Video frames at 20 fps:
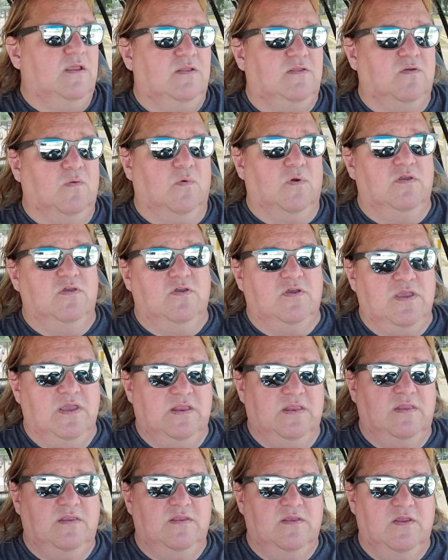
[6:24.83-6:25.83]
to where you
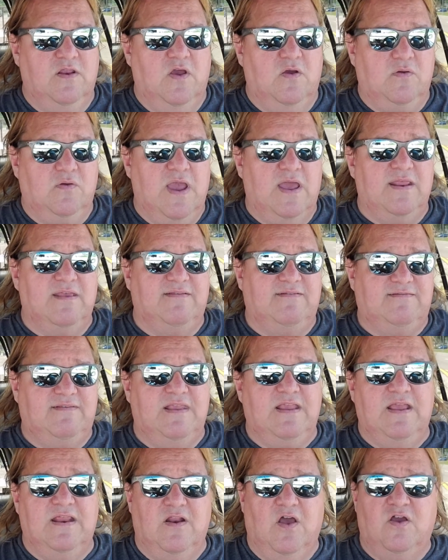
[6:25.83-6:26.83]
can, you know, kind of
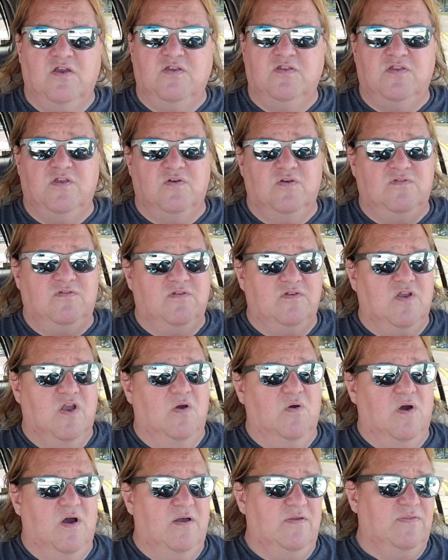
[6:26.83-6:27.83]
see it. And all you do is you
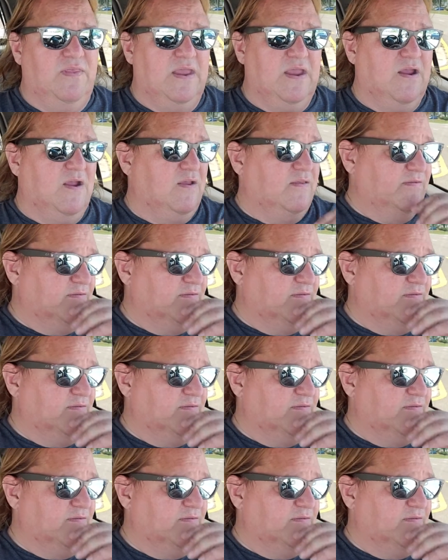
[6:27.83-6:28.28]
go on there.